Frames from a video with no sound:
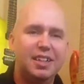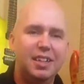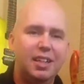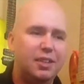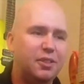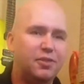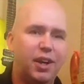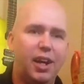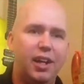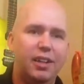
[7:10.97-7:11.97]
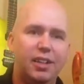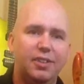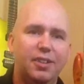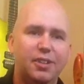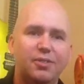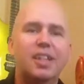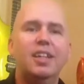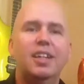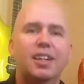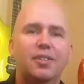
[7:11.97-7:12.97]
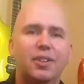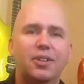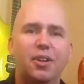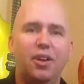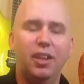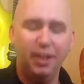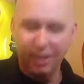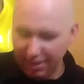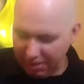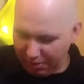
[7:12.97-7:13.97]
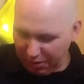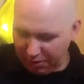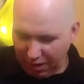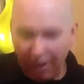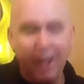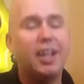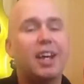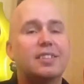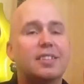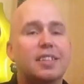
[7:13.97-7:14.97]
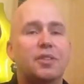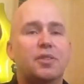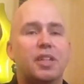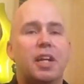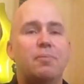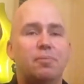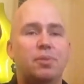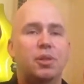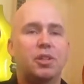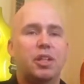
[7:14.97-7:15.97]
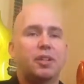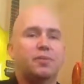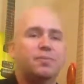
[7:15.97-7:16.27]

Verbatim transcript: a new vibe. I don't know. I don't know what I'll call it. So, all right, guys. Thanks for your time. Know your gear.